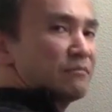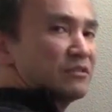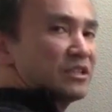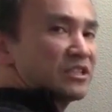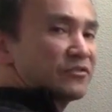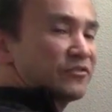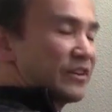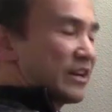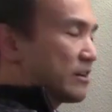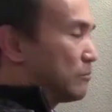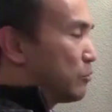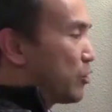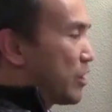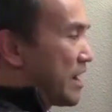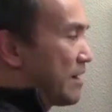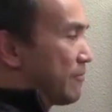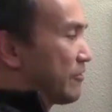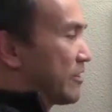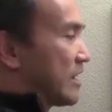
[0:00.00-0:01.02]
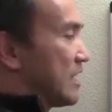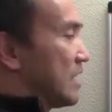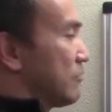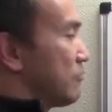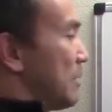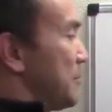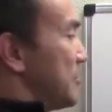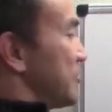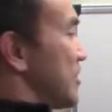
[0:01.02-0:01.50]
this variable m right here
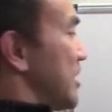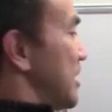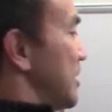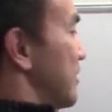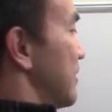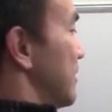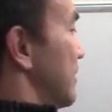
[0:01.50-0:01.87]
represents